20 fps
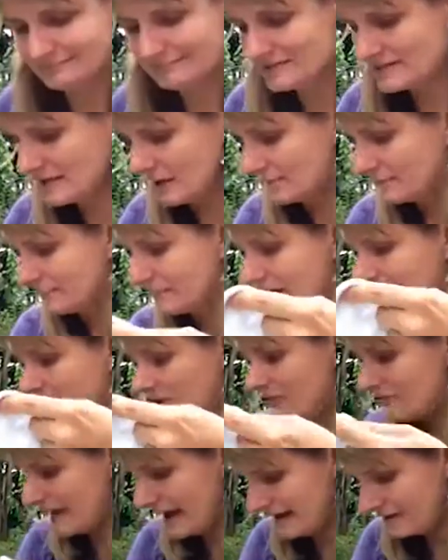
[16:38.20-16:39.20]
So
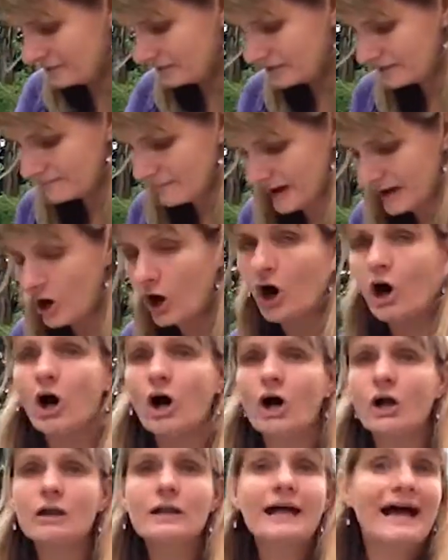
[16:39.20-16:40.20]
that was my
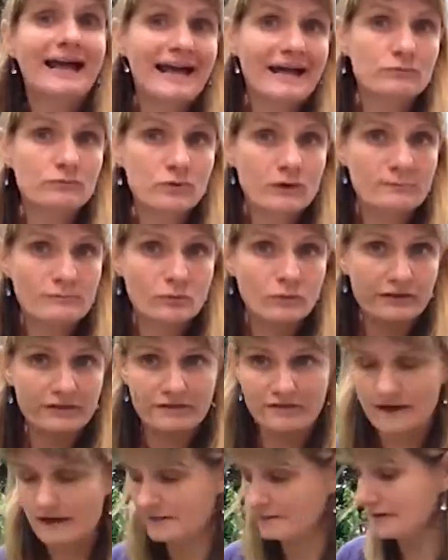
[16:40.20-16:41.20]
haul. I had one more
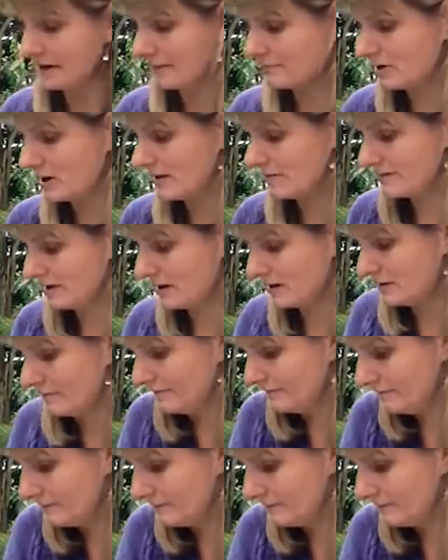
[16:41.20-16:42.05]
thing that I bought there.